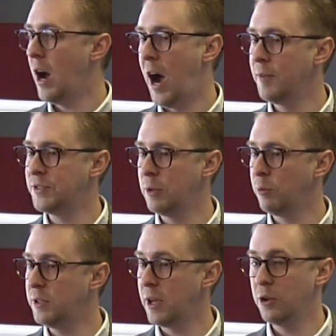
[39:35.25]
I've seen
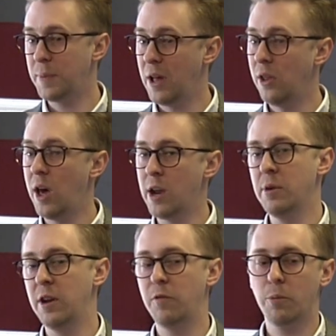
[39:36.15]
retailers pay a lot of
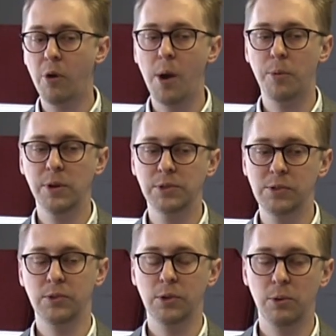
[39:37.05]
money for properties,
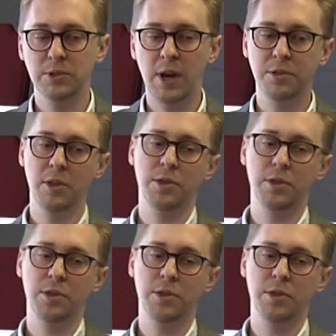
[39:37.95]
and so it's not that